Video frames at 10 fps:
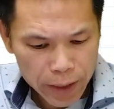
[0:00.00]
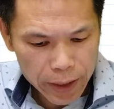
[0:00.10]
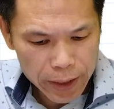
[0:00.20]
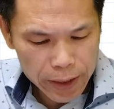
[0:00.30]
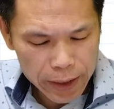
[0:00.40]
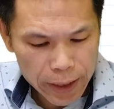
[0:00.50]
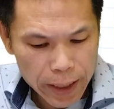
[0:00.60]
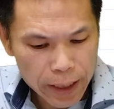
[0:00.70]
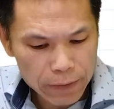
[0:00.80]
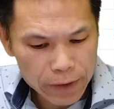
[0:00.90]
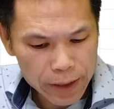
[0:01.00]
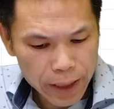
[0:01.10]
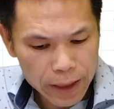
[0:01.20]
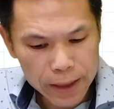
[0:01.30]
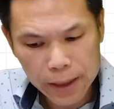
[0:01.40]
is negative
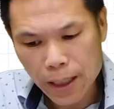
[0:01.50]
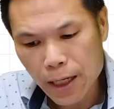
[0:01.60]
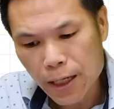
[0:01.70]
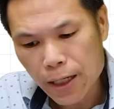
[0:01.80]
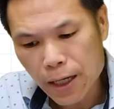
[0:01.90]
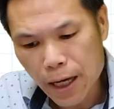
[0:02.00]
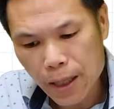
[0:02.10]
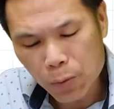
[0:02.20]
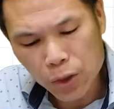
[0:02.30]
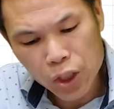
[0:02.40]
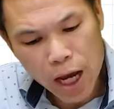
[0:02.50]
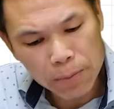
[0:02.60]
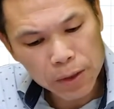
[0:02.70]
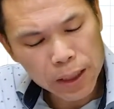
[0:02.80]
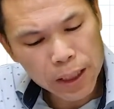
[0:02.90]
6. And then we
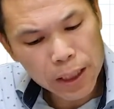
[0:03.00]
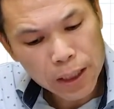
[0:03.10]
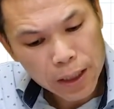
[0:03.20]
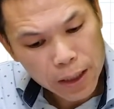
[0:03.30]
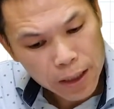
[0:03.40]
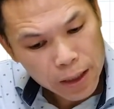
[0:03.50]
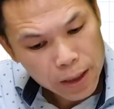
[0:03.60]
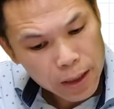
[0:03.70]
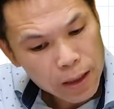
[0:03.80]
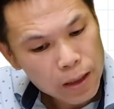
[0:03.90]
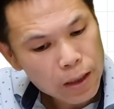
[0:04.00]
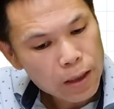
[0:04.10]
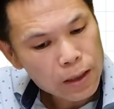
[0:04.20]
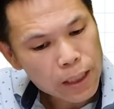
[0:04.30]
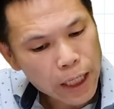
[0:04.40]
times the
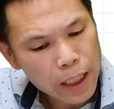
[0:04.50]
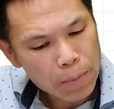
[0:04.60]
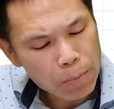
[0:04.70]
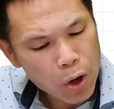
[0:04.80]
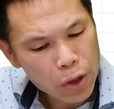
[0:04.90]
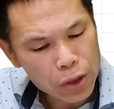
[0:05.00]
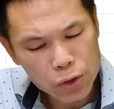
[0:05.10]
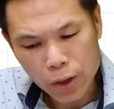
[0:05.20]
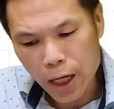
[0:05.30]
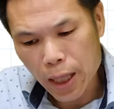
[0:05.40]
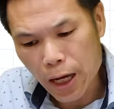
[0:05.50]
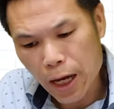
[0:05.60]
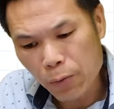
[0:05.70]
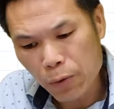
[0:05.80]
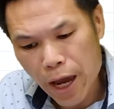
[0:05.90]
j component together
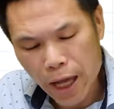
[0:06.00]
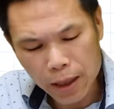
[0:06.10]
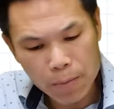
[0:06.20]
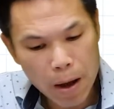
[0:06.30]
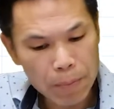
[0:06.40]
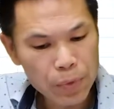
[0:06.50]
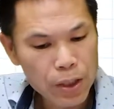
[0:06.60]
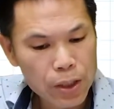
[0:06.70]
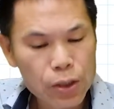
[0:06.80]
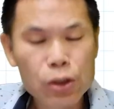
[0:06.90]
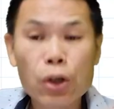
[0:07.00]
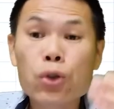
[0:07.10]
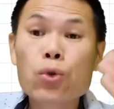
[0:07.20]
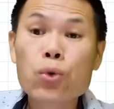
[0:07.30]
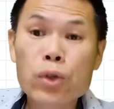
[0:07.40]
and we add them up. So
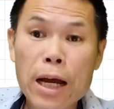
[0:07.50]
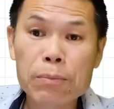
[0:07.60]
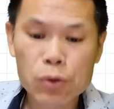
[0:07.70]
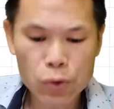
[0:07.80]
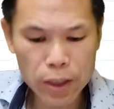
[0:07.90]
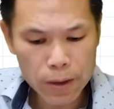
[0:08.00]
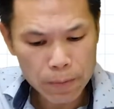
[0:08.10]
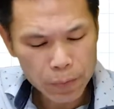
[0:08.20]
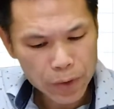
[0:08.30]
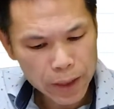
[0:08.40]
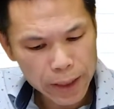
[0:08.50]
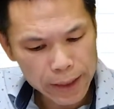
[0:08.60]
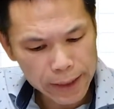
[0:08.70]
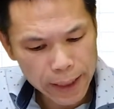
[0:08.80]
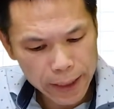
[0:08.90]
2 times 3
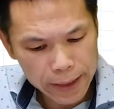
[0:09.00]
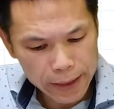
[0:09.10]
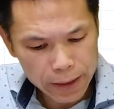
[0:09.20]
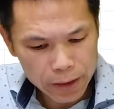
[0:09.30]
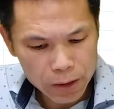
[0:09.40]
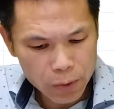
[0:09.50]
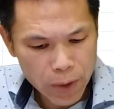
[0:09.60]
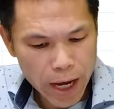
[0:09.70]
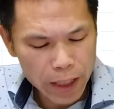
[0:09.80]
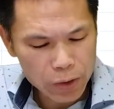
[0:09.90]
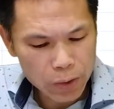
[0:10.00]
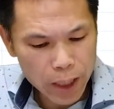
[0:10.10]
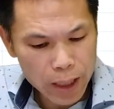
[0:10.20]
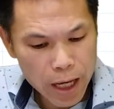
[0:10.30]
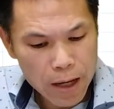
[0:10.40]
is 6. So we add
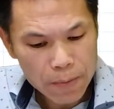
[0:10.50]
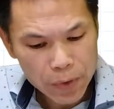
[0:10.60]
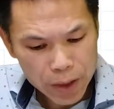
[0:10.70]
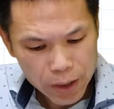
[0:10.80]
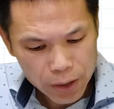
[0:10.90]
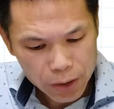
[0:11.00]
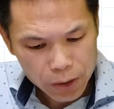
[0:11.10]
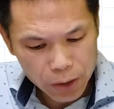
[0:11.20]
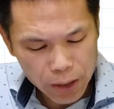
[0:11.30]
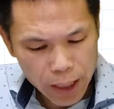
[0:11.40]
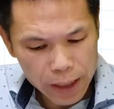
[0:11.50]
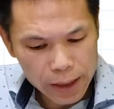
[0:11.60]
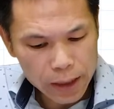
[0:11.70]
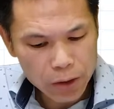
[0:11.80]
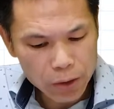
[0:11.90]
together. So that
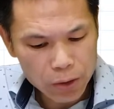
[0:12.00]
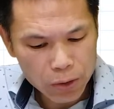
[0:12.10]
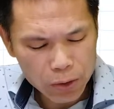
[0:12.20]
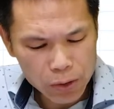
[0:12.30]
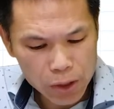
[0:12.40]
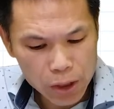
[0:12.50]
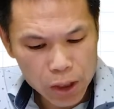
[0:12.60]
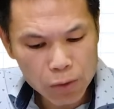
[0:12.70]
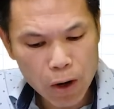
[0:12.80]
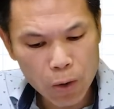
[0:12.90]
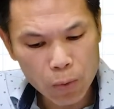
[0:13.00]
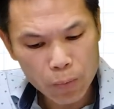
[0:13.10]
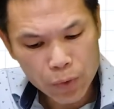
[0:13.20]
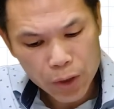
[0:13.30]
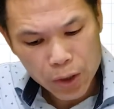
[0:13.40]
is equal to 0.
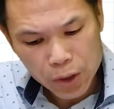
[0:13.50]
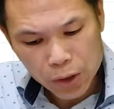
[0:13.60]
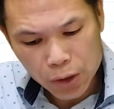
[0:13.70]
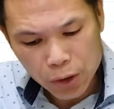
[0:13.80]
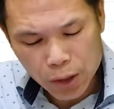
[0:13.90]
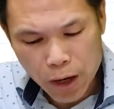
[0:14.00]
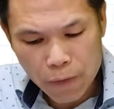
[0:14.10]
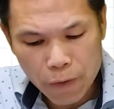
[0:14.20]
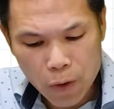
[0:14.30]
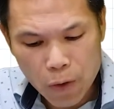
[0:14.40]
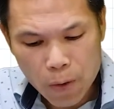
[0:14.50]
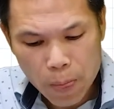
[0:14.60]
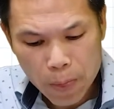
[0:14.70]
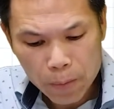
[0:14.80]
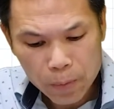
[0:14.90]
So therefore,